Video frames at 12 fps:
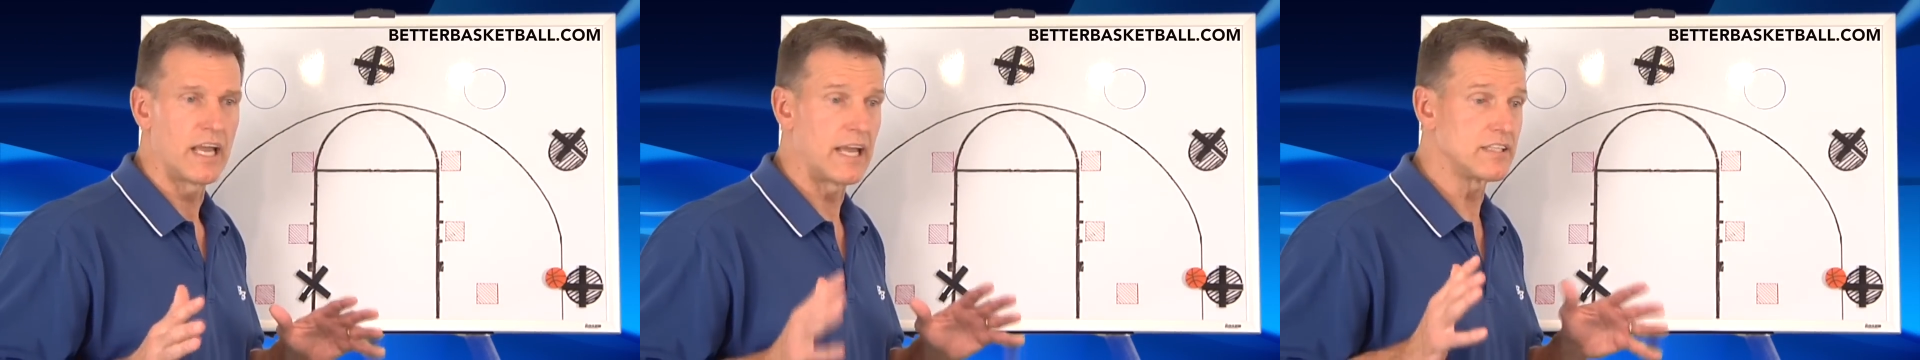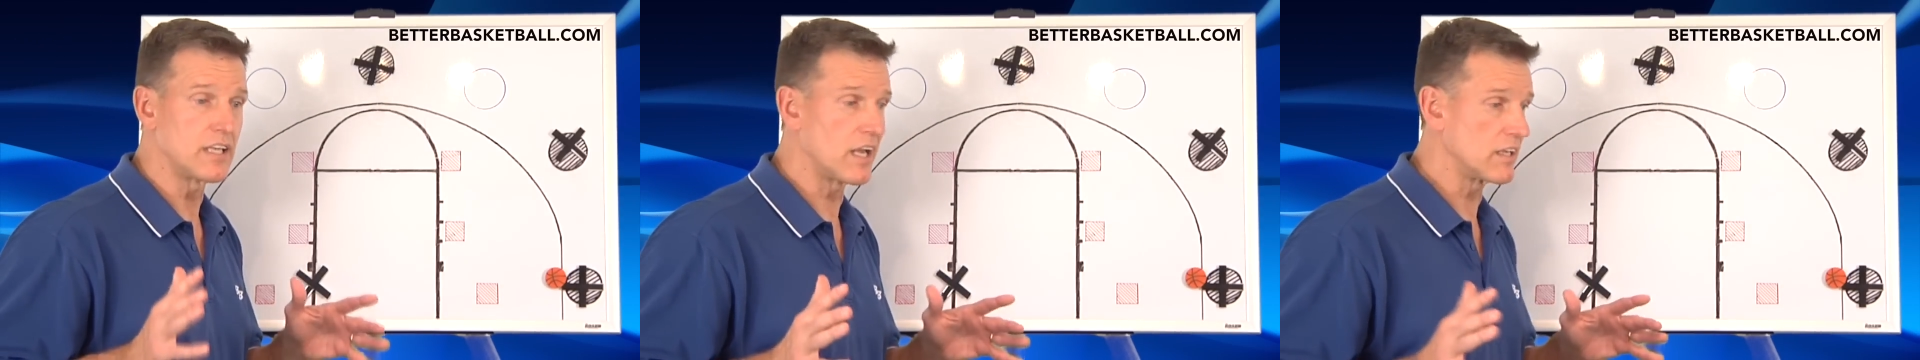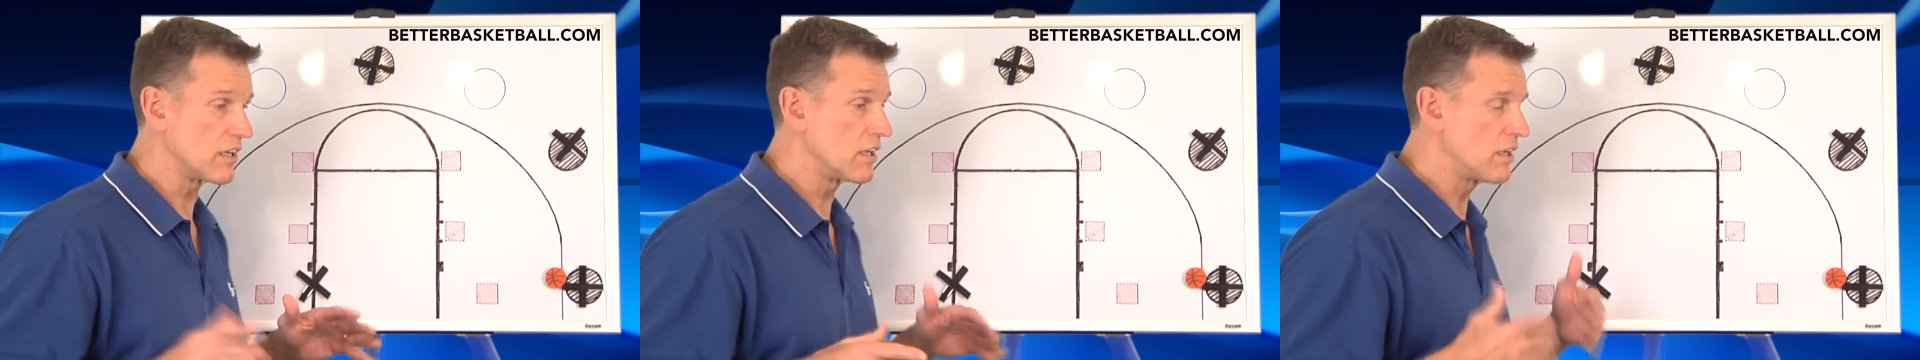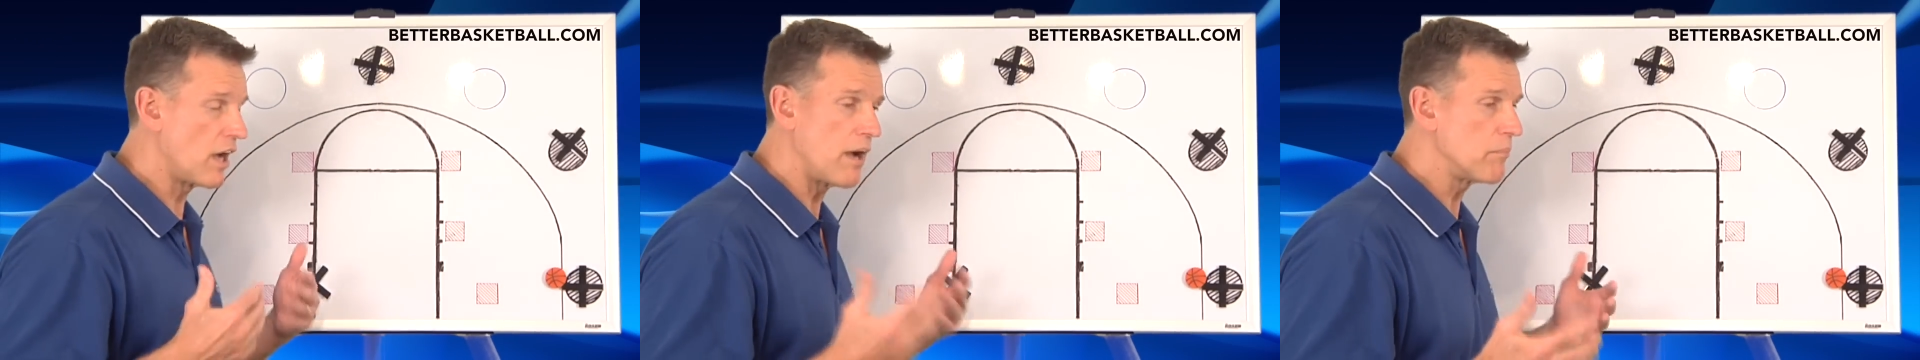And yet,
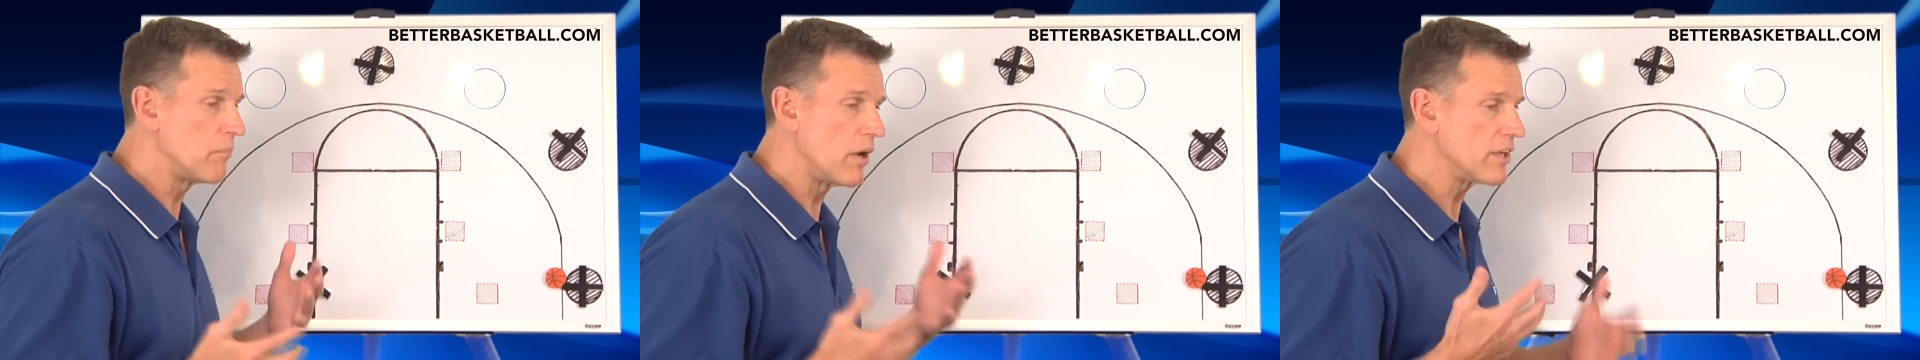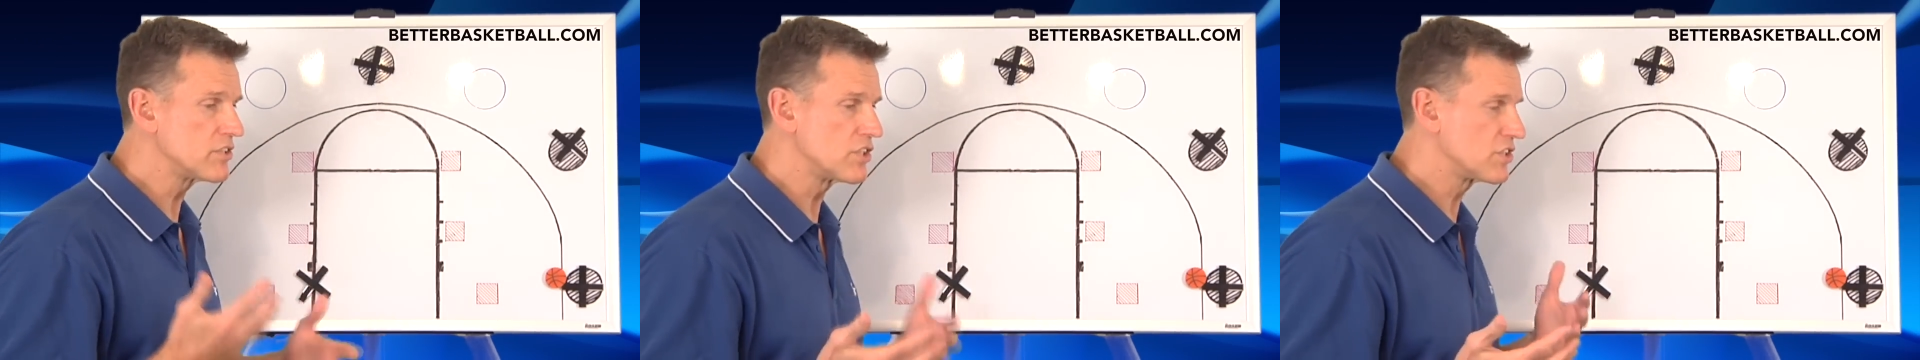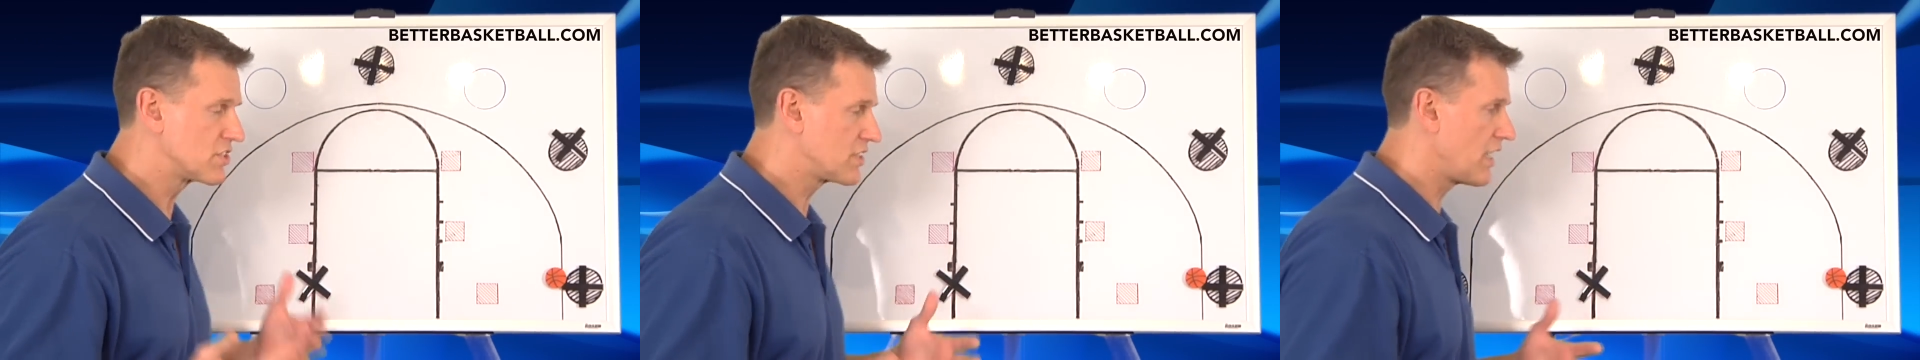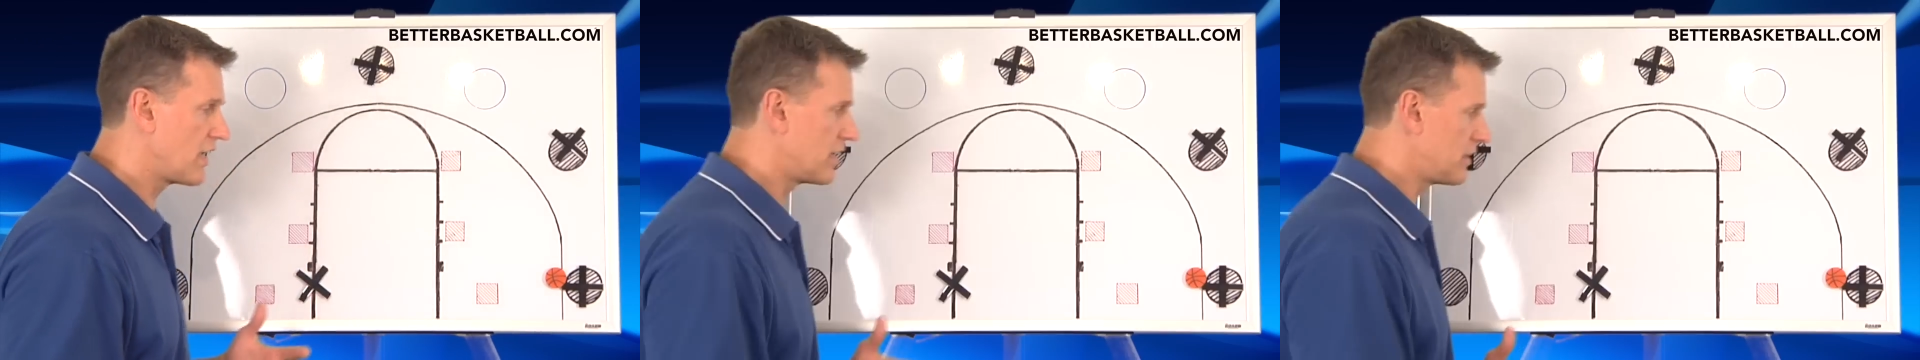not much is
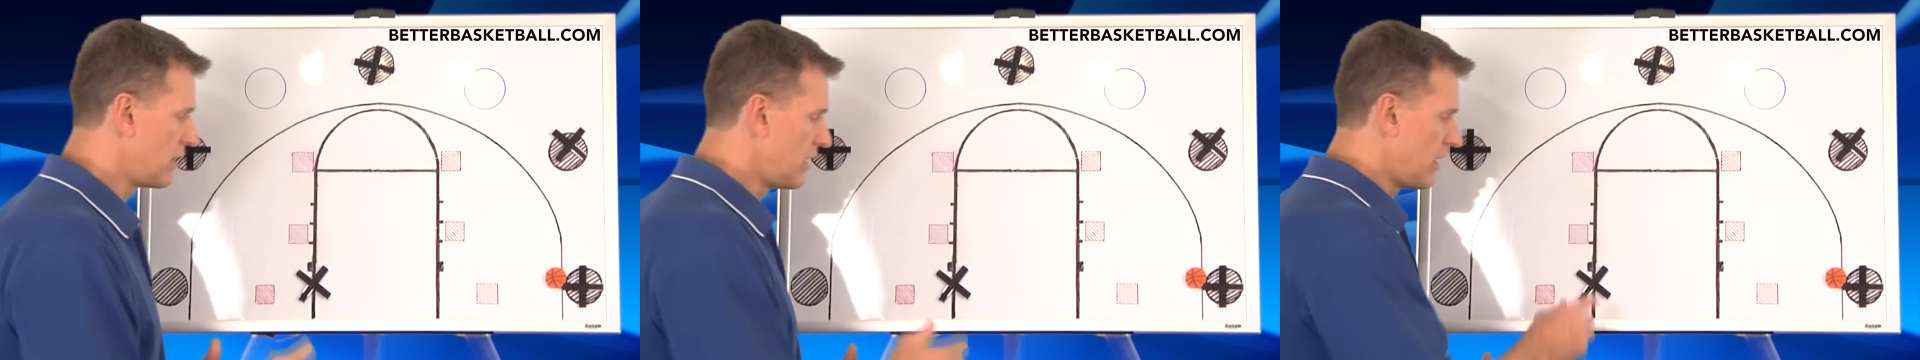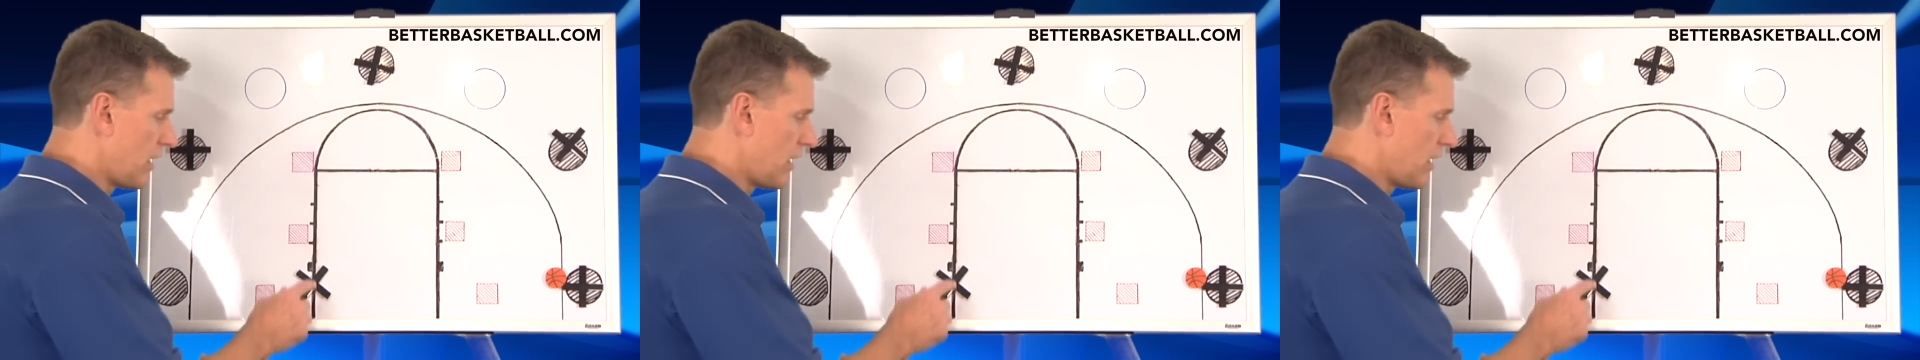said